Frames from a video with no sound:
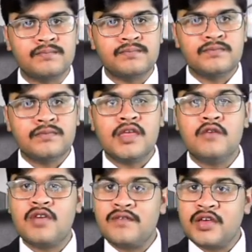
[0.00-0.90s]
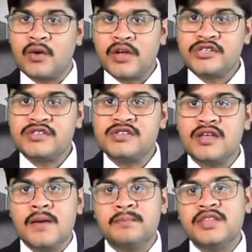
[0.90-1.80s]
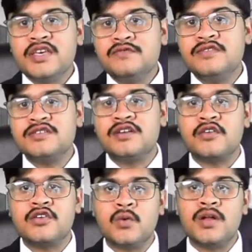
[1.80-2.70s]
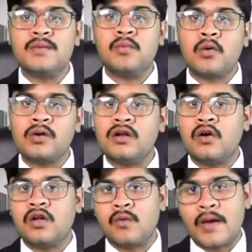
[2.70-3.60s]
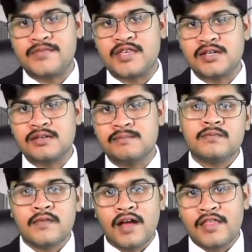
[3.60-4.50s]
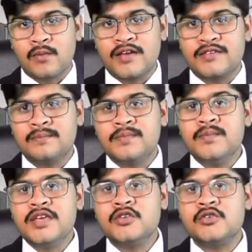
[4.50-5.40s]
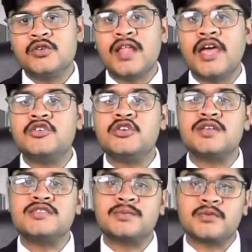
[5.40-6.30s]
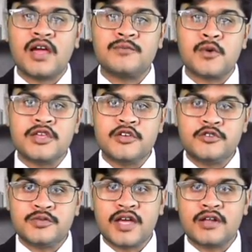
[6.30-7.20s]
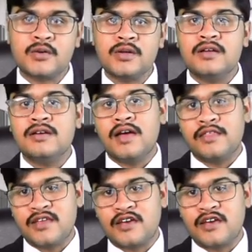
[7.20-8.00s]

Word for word: If you have any questions, please visit our Q&A portal on our website. Otherwise, be sure to like, share, and subscribe to our YouTube channel, and thanks for